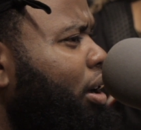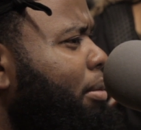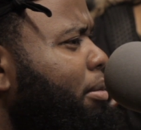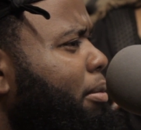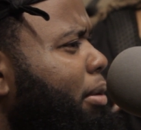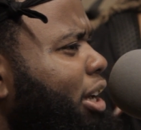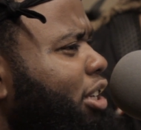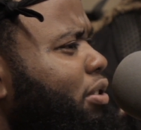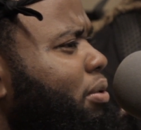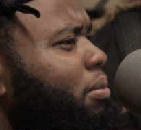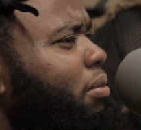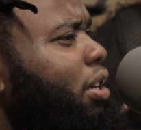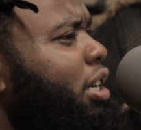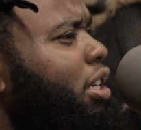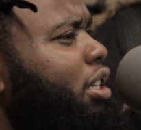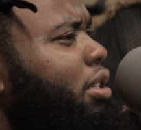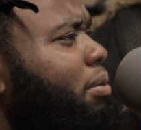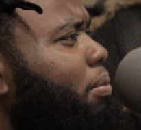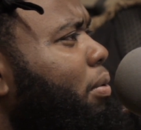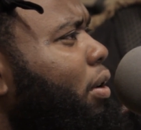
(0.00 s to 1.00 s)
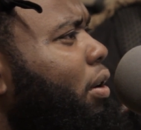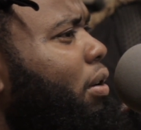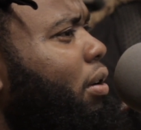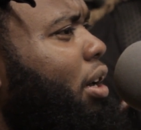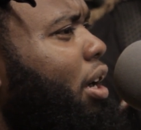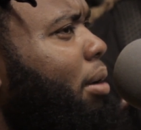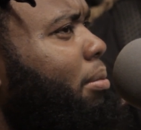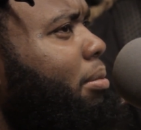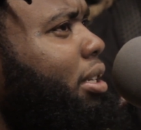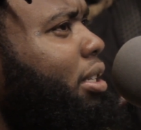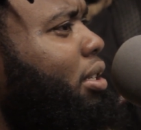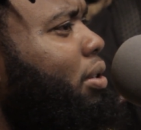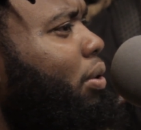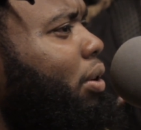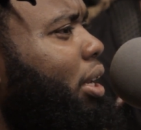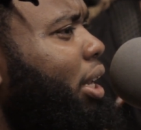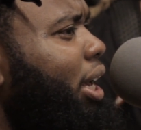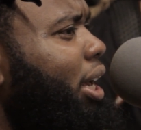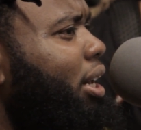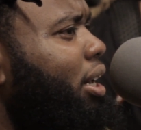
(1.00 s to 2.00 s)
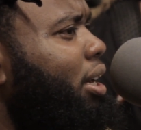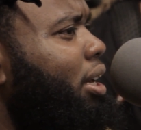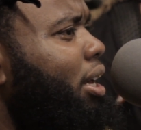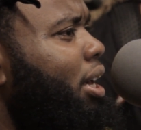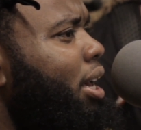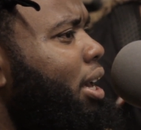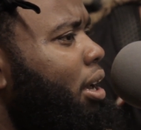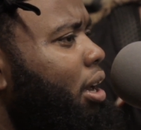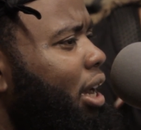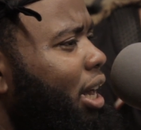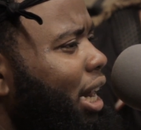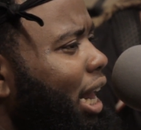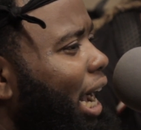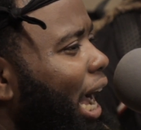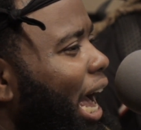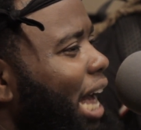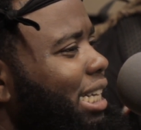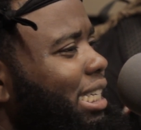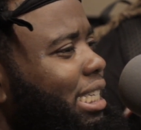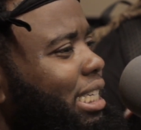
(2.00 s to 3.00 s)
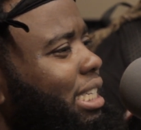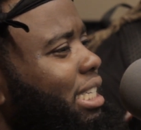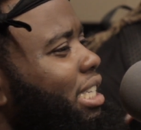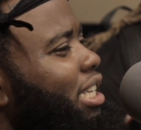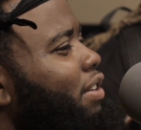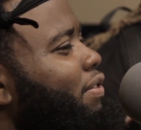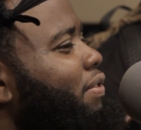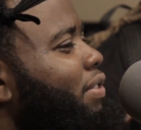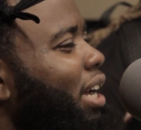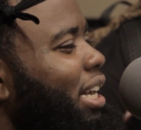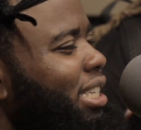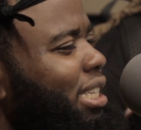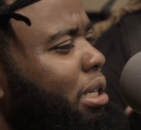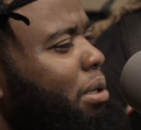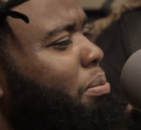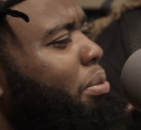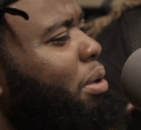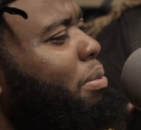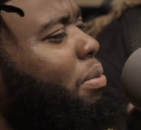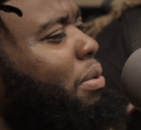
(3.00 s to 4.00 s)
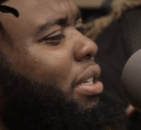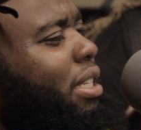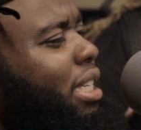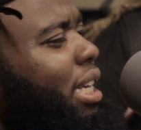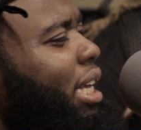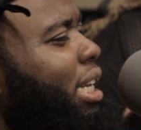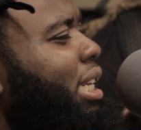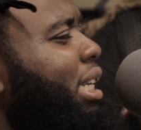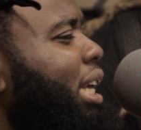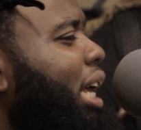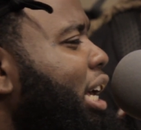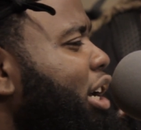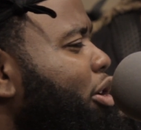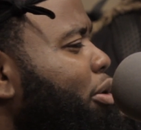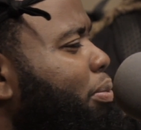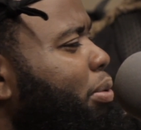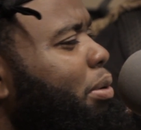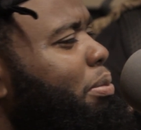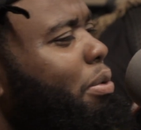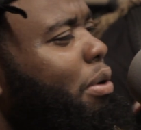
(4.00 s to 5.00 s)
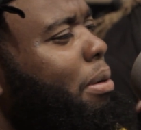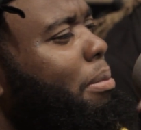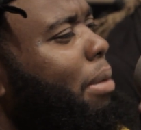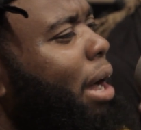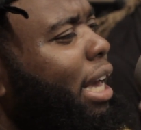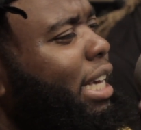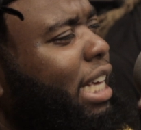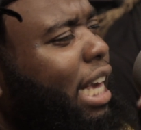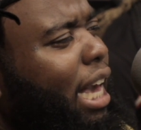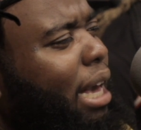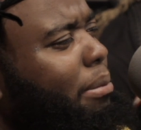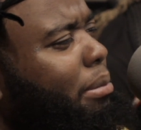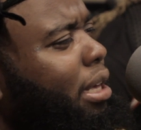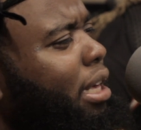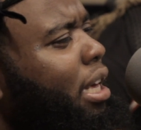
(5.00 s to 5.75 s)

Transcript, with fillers: coming back from Greensboro, coming to Atlanta and like I see different. I see people in San Diego, people in Miami.